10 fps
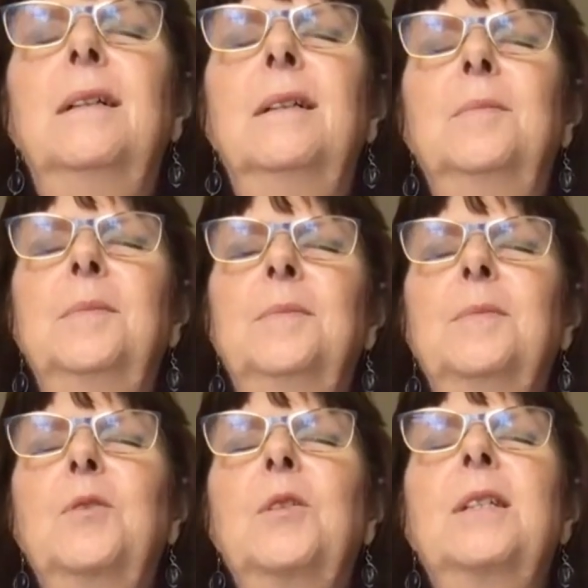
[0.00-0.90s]
um,
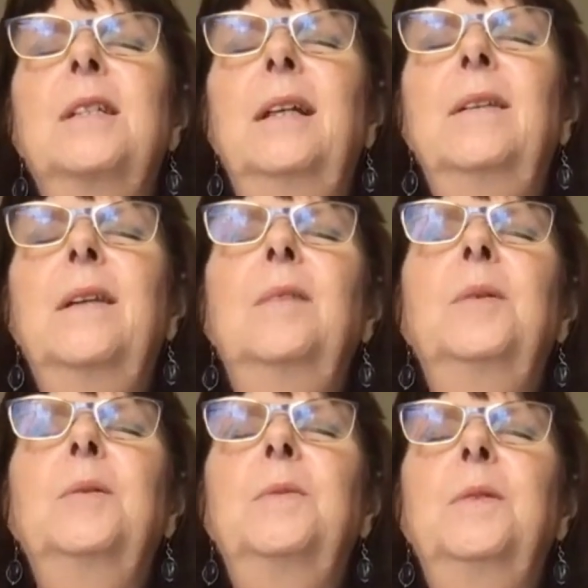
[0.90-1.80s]
we'll just stay in that
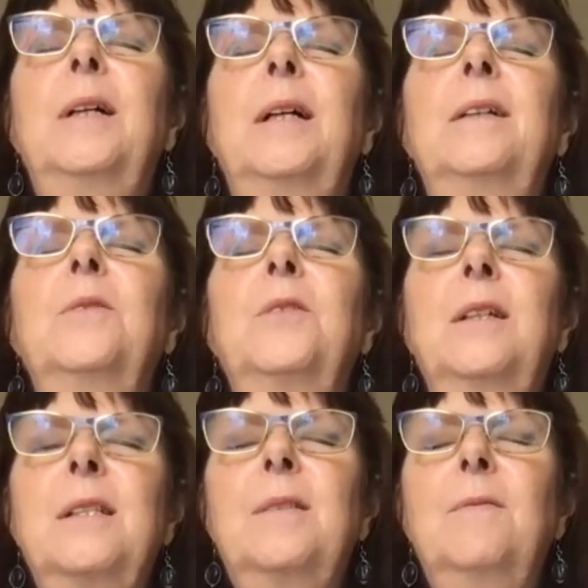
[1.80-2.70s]
beautiful
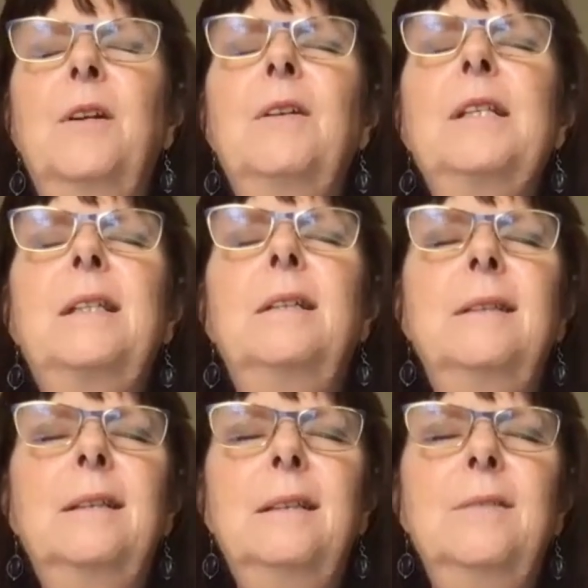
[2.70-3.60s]
energy it's very
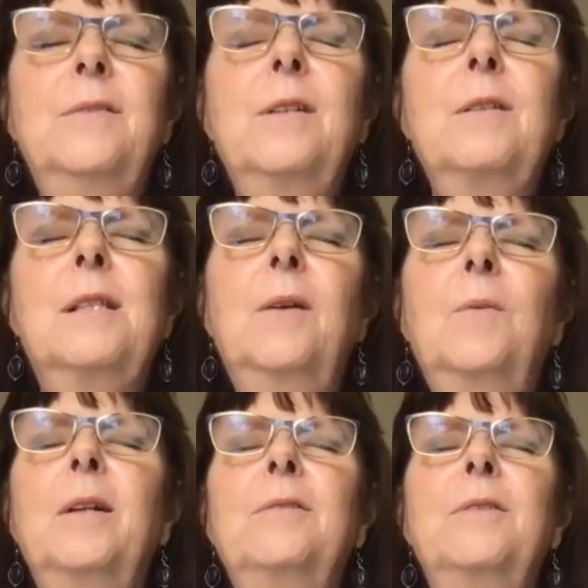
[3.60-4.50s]
silken it feels
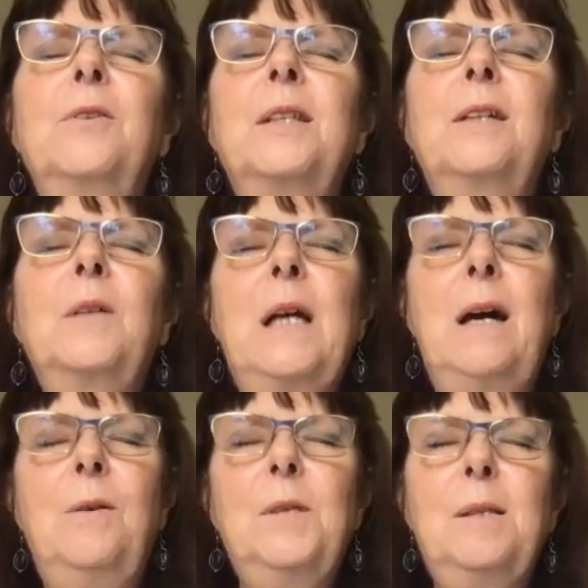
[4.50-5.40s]
like one of her silk
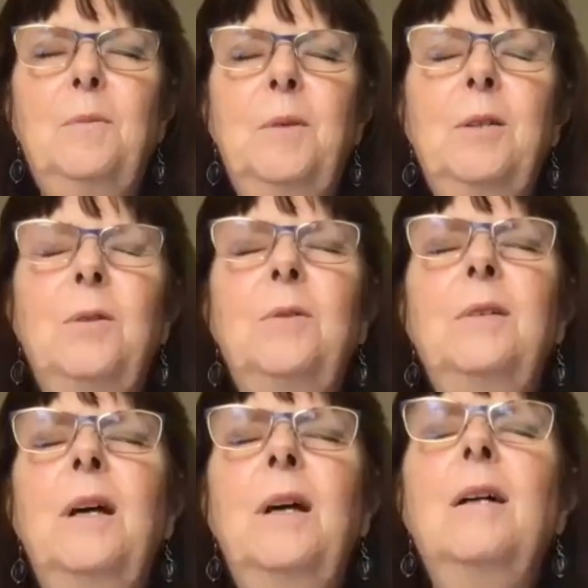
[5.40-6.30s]
gowns when you
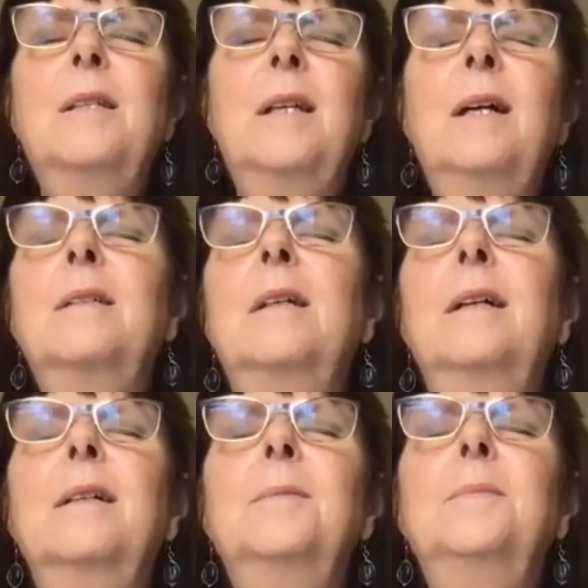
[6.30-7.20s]
contact
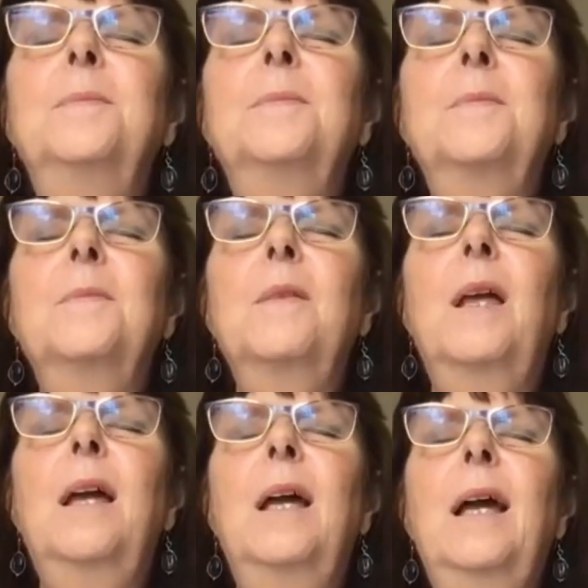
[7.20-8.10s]
diana
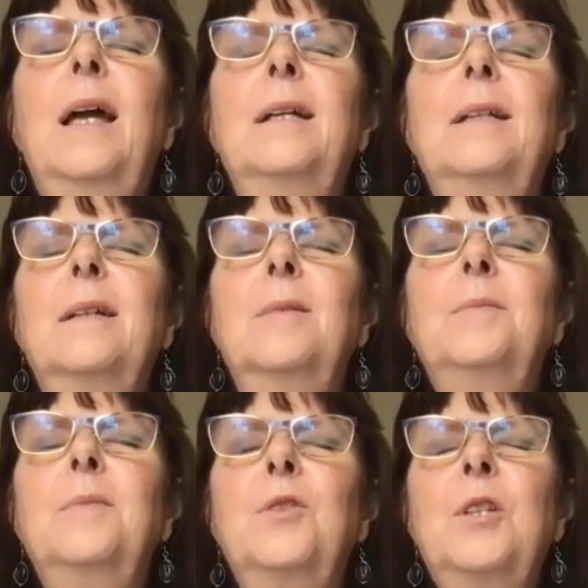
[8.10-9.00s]
and
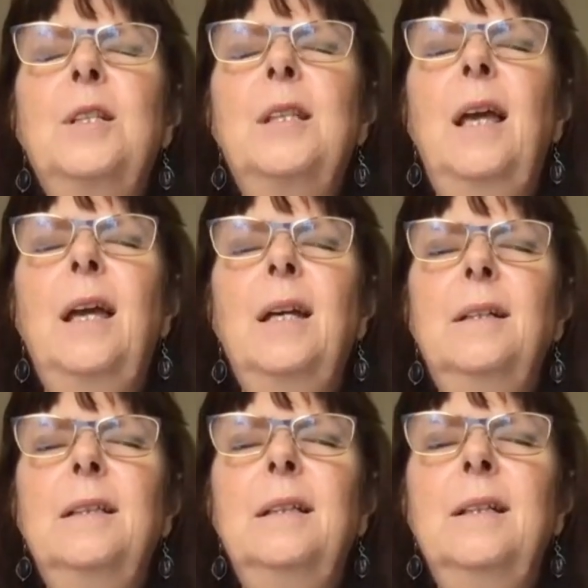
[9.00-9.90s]
um, she's
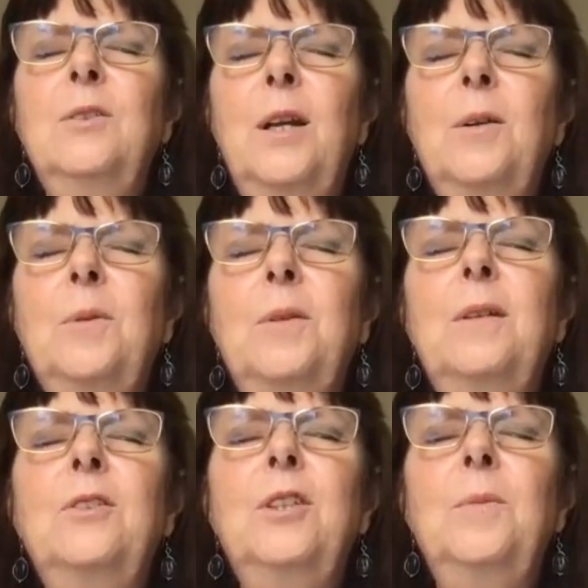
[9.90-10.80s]
saying in general
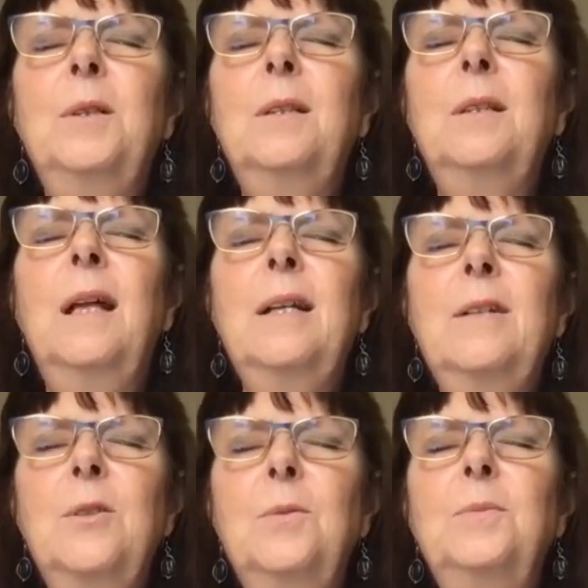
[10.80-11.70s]
that she would like
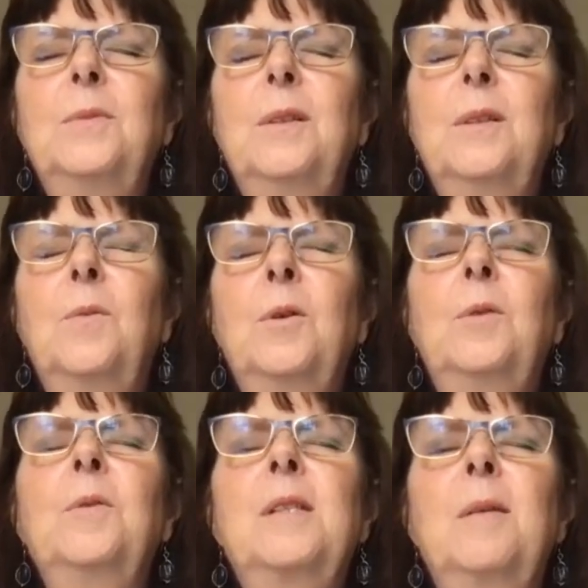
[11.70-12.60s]
to
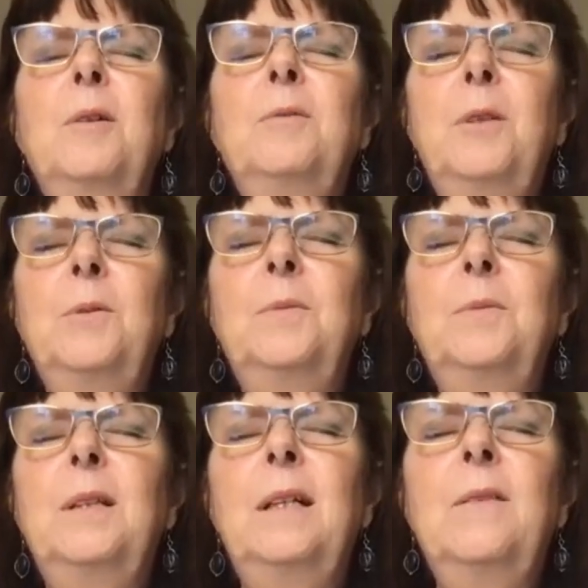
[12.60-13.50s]
work with some of you
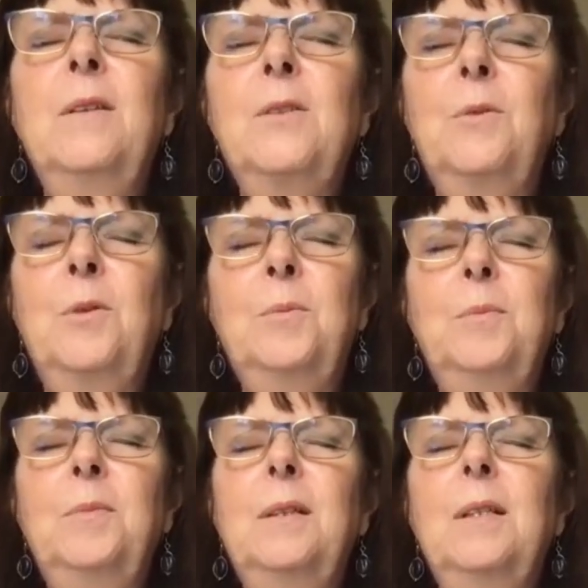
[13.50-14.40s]
in this group
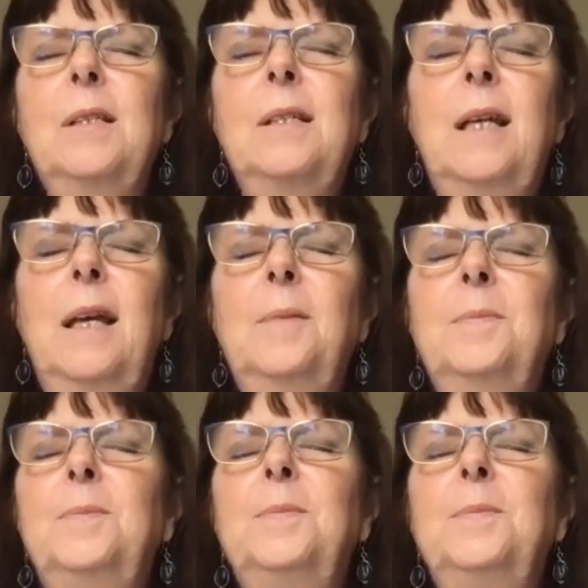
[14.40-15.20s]
today